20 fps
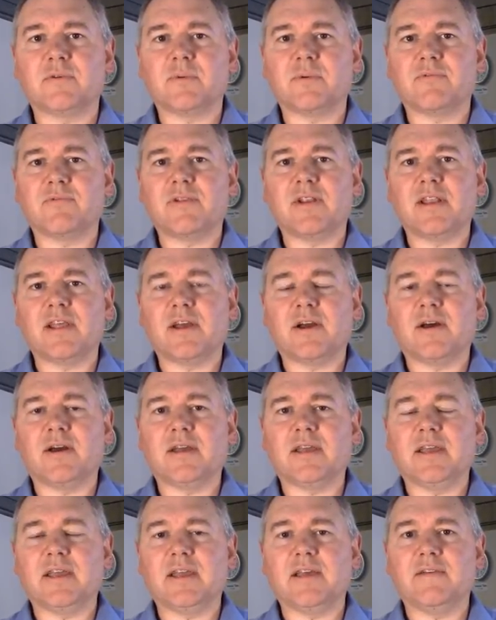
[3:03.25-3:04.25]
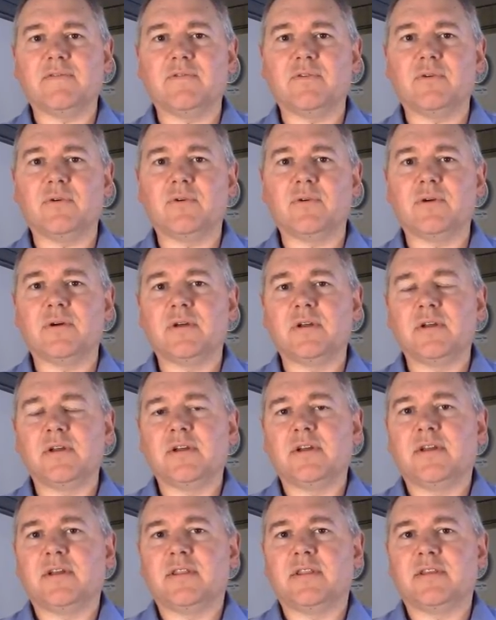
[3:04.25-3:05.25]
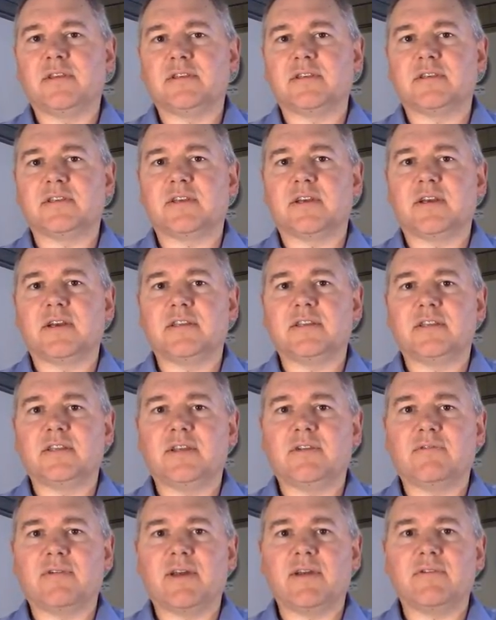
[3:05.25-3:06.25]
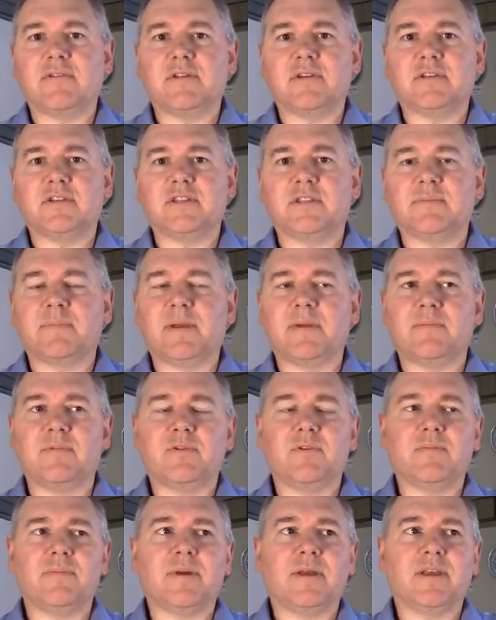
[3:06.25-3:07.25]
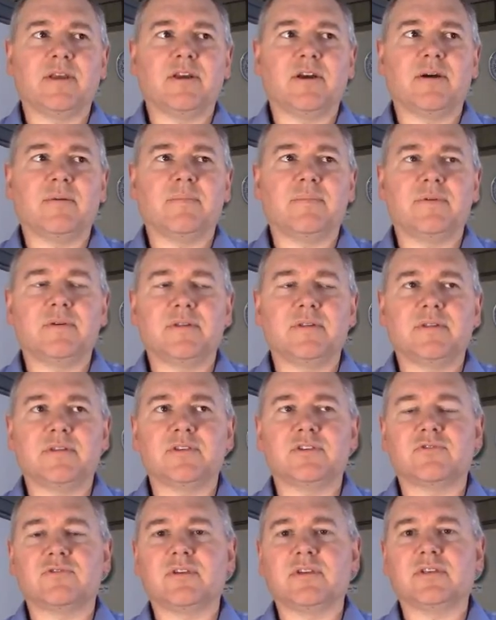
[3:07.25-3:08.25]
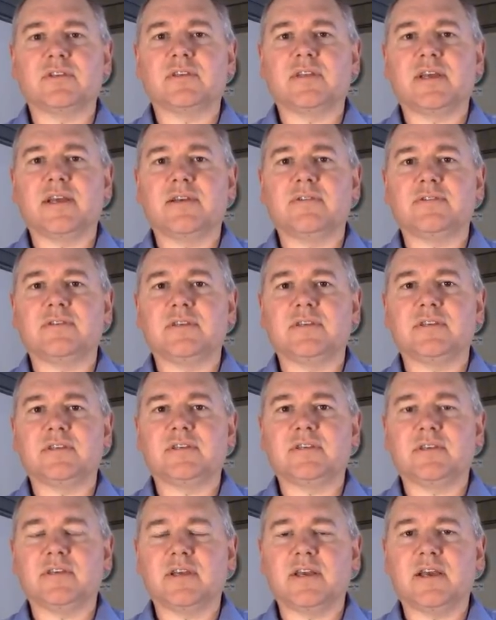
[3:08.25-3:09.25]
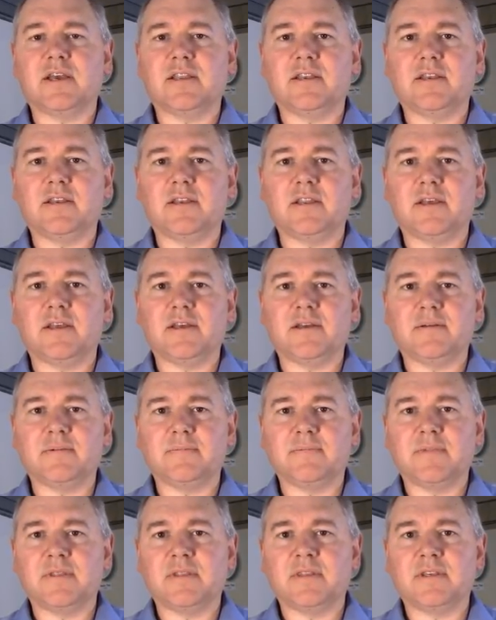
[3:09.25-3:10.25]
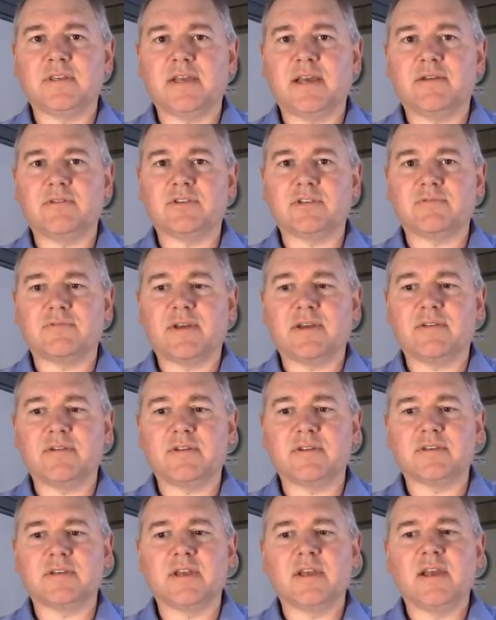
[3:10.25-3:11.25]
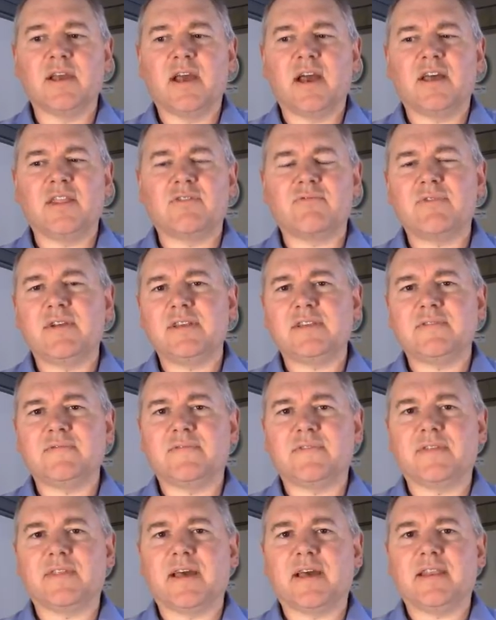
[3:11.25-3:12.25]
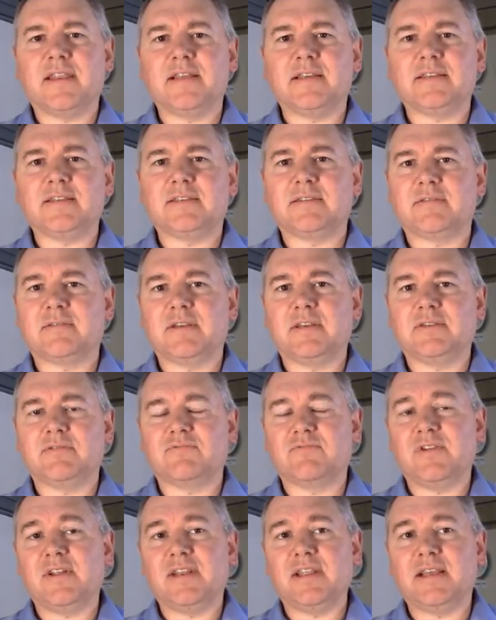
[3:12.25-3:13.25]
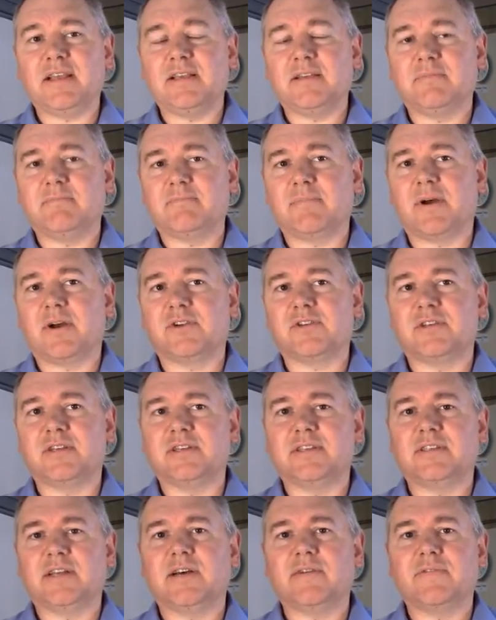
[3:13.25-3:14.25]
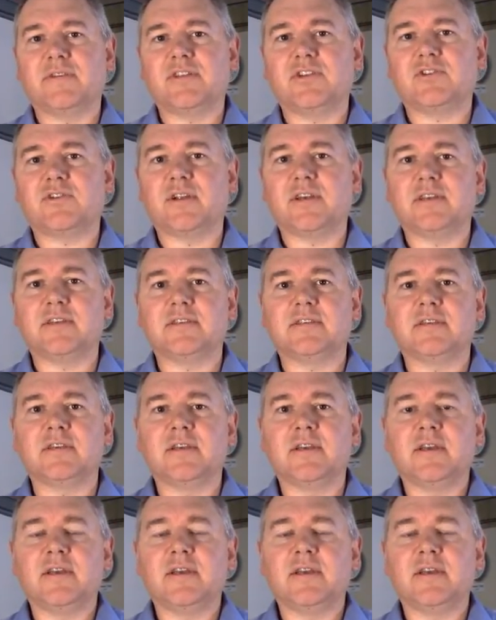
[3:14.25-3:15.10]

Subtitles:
We really are here for the society around us, the people who make up the streets and houses and the towns around us. And the reason for that is really partially self-interest.